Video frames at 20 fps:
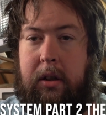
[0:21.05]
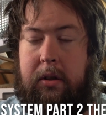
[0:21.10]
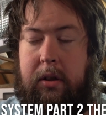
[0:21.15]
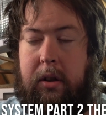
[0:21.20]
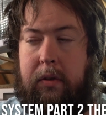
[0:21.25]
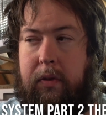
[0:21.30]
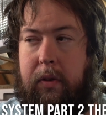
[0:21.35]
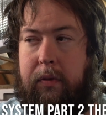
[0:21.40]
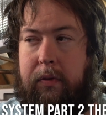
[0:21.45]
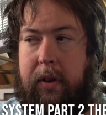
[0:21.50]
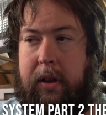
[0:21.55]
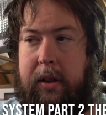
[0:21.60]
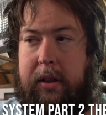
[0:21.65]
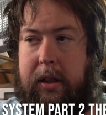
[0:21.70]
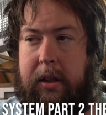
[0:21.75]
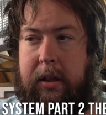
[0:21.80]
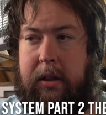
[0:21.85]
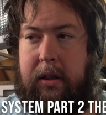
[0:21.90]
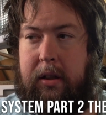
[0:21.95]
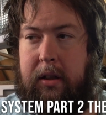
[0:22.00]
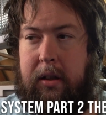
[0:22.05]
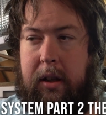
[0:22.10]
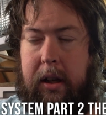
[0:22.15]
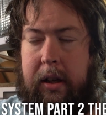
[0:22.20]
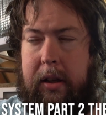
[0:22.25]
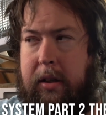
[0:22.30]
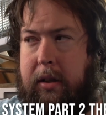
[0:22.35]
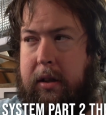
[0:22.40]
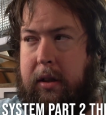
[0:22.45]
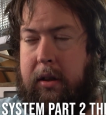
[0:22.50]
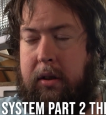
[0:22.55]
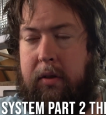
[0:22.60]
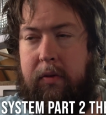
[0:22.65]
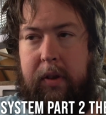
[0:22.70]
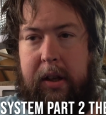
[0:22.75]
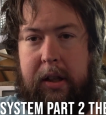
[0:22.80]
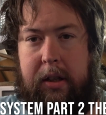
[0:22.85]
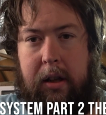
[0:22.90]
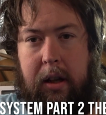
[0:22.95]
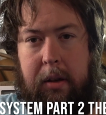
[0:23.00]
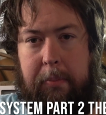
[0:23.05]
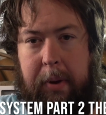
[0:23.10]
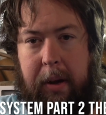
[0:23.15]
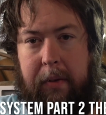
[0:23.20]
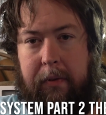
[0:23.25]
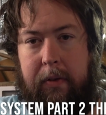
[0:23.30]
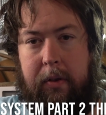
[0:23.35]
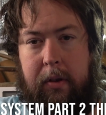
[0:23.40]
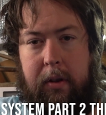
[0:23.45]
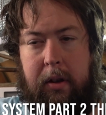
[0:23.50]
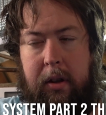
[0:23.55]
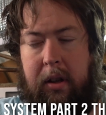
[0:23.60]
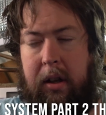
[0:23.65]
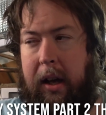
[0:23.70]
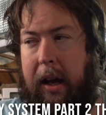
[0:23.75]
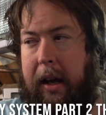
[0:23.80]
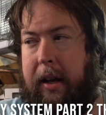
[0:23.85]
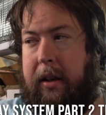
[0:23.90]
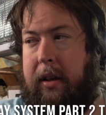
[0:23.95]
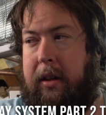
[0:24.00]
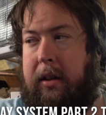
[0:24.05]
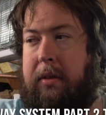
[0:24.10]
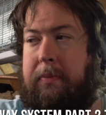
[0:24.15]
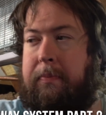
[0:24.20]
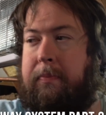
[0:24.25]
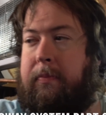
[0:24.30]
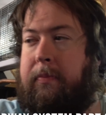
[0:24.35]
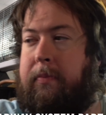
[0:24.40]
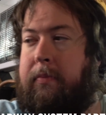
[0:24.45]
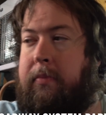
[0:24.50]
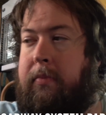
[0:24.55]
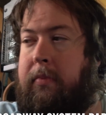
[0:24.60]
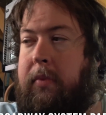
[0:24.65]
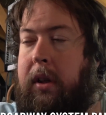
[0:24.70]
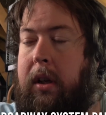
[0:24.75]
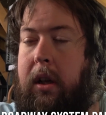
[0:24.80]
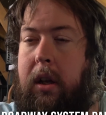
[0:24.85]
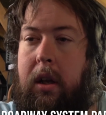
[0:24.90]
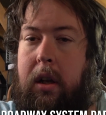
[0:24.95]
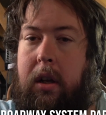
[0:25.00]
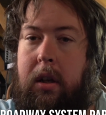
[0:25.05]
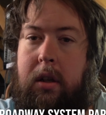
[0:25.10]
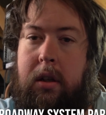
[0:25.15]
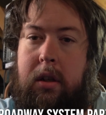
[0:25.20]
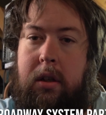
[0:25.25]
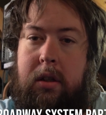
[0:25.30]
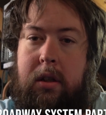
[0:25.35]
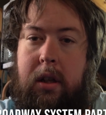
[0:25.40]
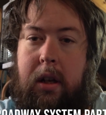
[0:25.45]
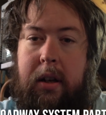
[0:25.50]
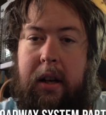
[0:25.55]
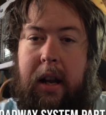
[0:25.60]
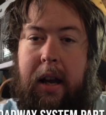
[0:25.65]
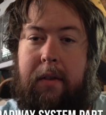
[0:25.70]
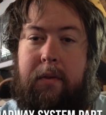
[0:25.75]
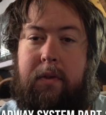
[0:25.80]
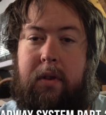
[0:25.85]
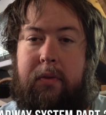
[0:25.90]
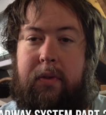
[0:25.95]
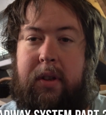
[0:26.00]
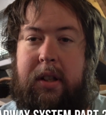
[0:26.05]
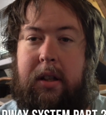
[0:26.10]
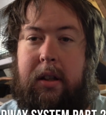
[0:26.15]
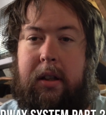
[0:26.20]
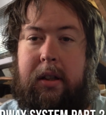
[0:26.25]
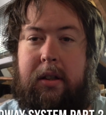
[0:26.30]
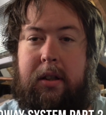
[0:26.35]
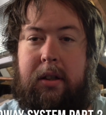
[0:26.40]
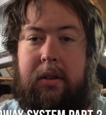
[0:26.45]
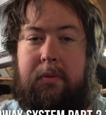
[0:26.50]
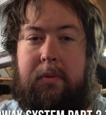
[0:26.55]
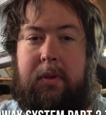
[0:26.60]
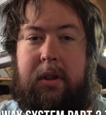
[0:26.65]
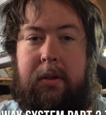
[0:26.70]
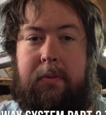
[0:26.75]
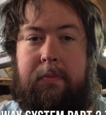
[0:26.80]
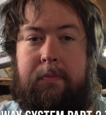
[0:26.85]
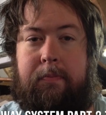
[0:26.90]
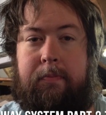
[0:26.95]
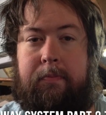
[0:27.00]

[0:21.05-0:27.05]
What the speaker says: doing the first installation of it up at the end. So now for the titles.